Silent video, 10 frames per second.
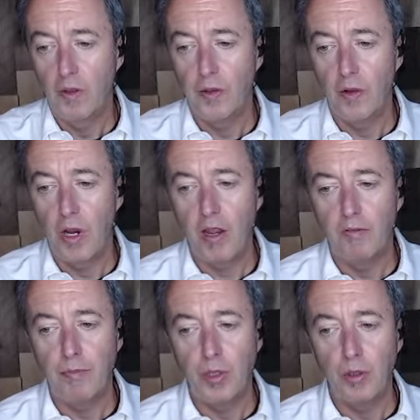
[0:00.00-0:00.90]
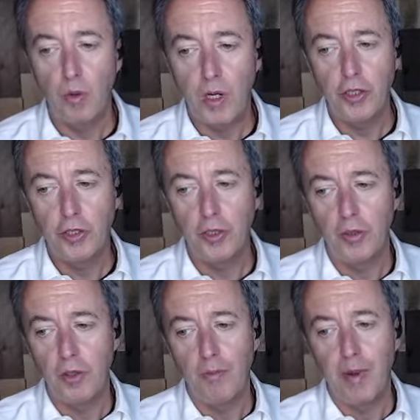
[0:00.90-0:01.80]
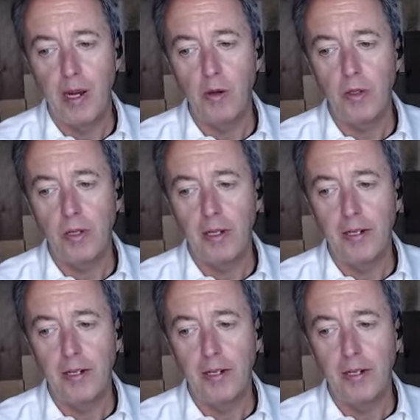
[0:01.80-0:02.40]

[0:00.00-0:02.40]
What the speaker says: there have been questions about